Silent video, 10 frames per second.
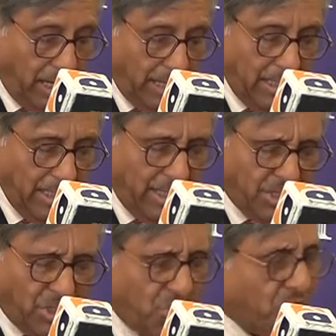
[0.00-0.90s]
and an
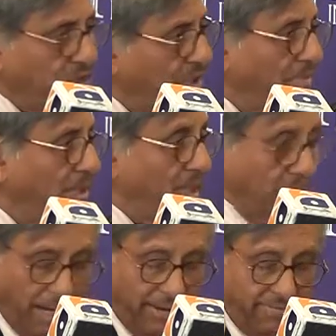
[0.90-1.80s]
extremely
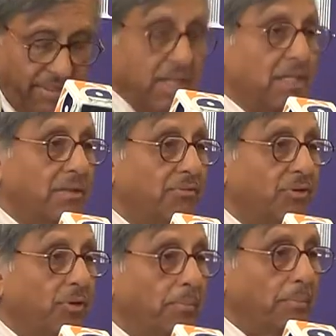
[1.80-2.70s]
lively and
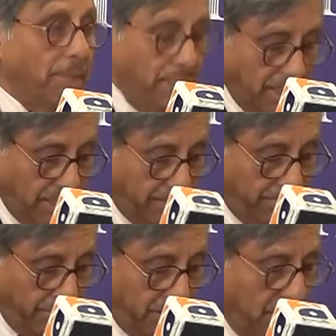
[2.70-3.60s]
informed media
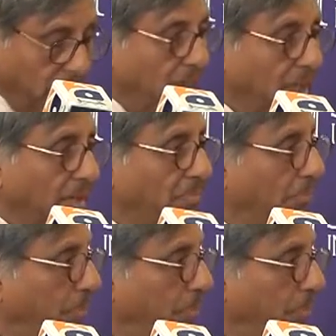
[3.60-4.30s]
can